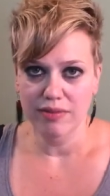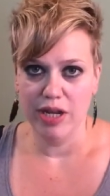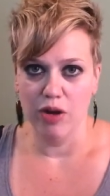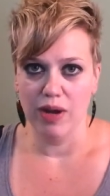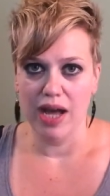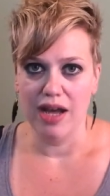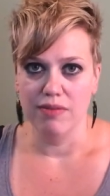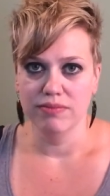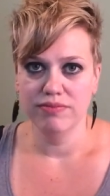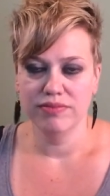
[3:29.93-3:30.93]
you know,
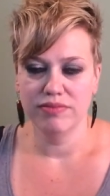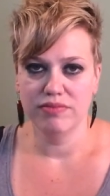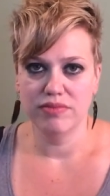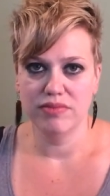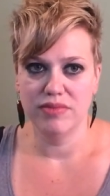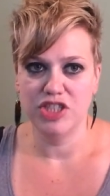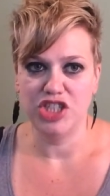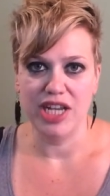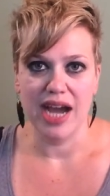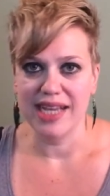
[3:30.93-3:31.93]
um,
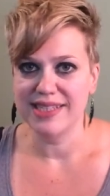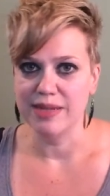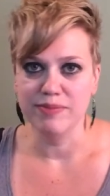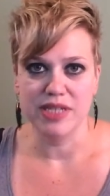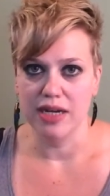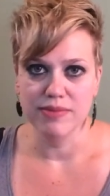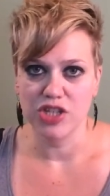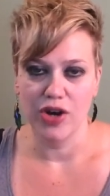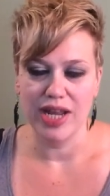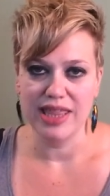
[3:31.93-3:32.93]
GI
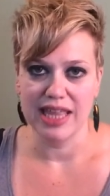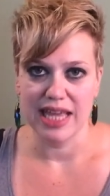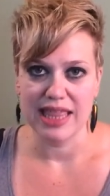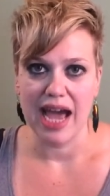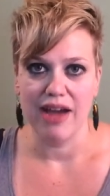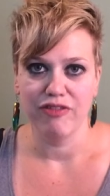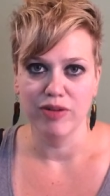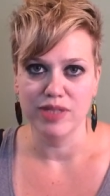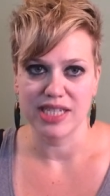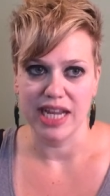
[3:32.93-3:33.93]
symptoms or anything like that
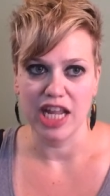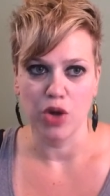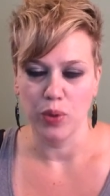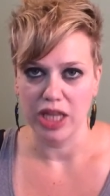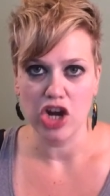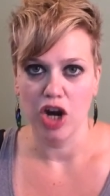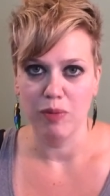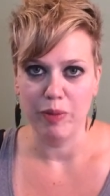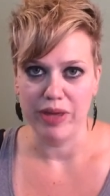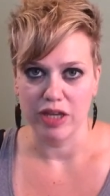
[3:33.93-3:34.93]
from just eating a really
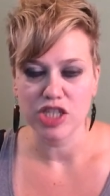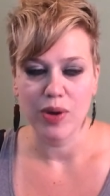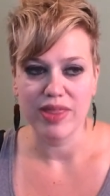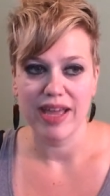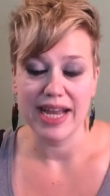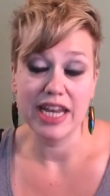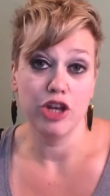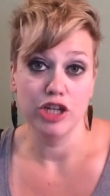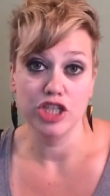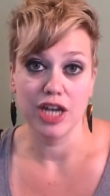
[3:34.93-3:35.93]
carby meal. So I think I did
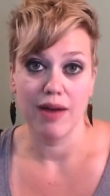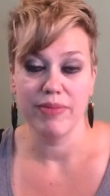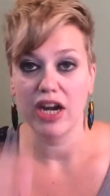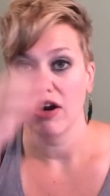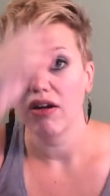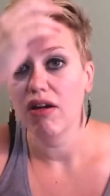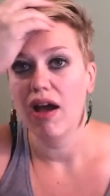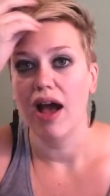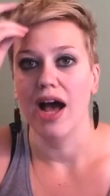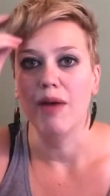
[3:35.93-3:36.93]
a good job there.
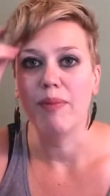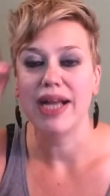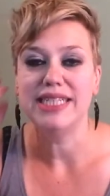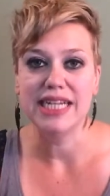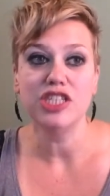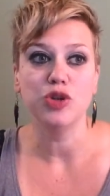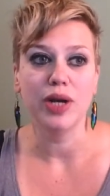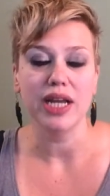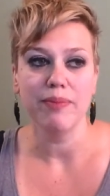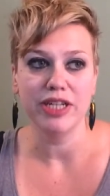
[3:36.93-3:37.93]
Um, I did
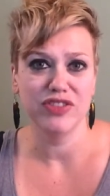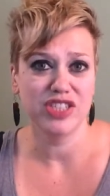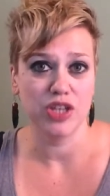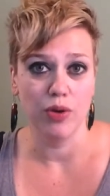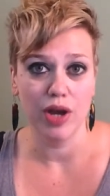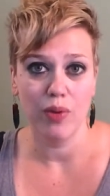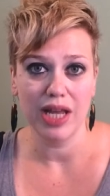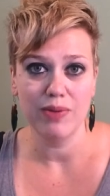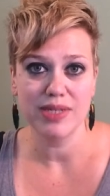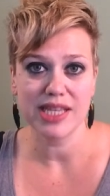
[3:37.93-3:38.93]
drink a bunch of soda while
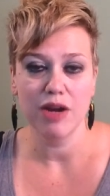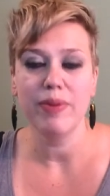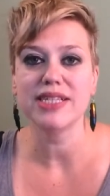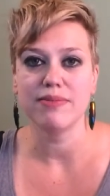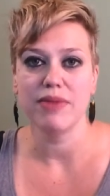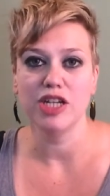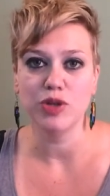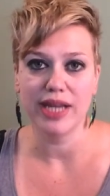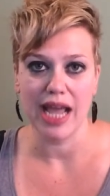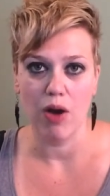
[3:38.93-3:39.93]
I was there because I'm not
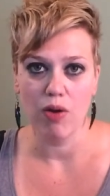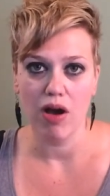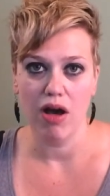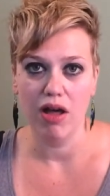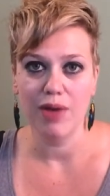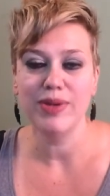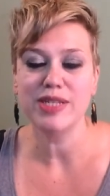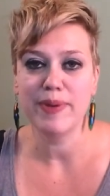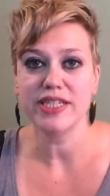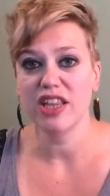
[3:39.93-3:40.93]
drinking alcohol, and we
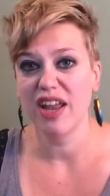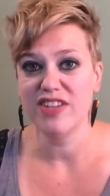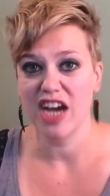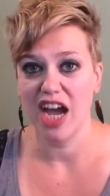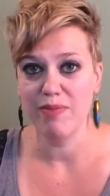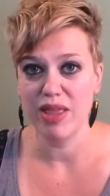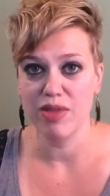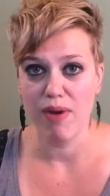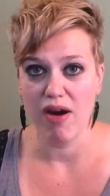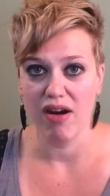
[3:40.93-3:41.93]
spent a lot of time in
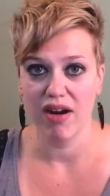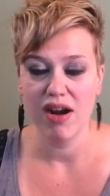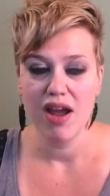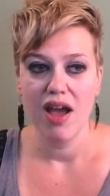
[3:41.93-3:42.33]
the bar